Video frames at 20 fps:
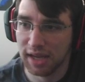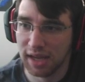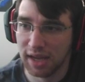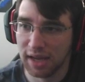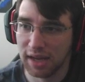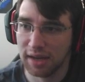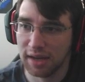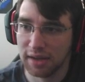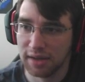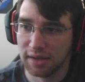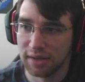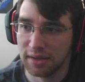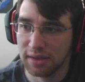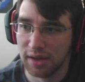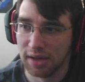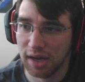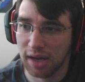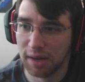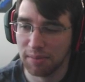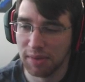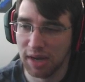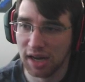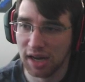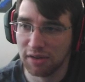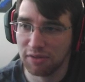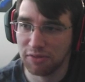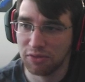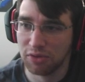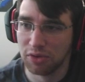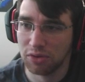can kind
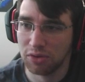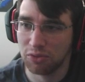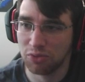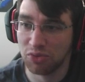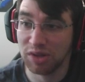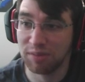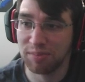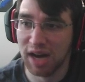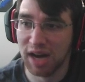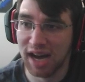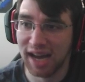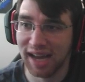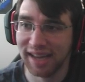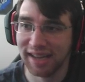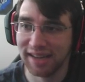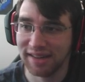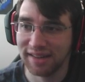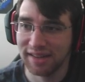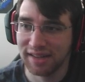of rebuy